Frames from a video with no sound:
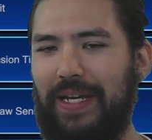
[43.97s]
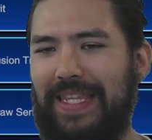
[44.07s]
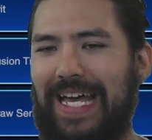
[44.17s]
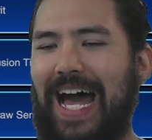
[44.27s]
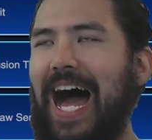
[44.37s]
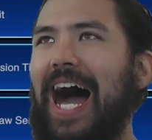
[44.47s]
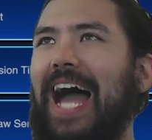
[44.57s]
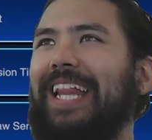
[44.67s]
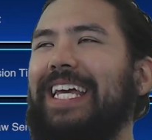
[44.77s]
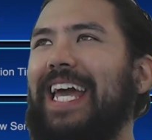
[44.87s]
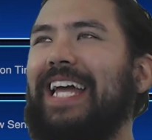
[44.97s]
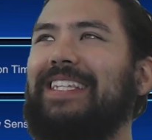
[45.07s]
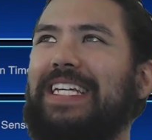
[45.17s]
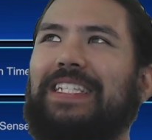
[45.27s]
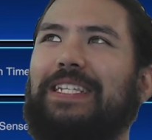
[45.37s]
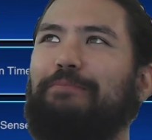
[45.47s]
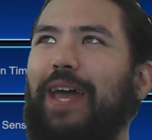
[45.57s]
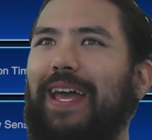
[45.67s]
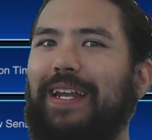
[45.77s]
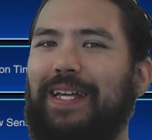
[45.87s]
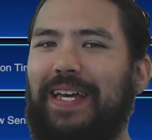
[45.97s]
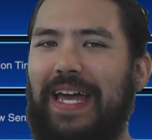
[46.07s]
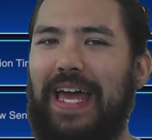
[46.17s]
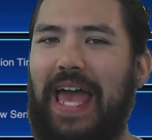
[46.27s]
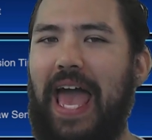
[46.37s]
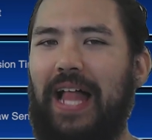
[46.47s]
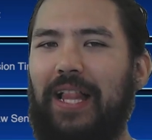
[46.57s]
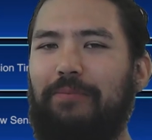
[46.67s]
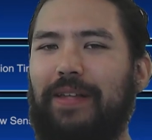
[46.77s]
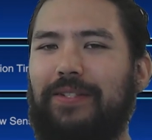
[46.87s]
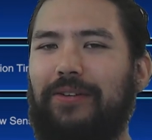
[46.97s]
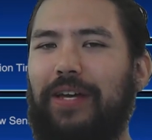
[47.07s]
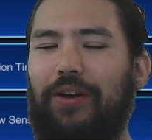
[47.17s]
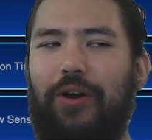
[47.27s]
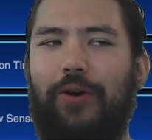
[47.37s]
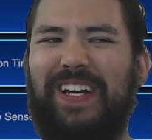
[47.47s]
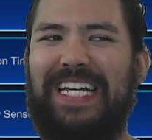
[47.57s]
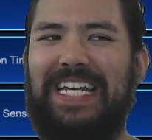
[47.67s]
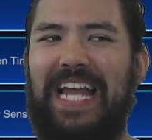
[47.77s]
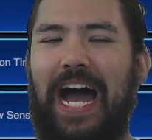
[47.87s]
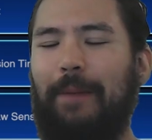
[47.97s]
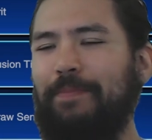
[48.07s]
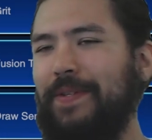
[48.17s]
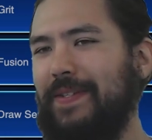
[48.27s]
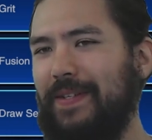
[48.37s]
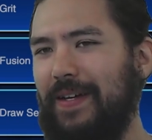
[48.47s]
The highly anticipated Elemental Hero Knopse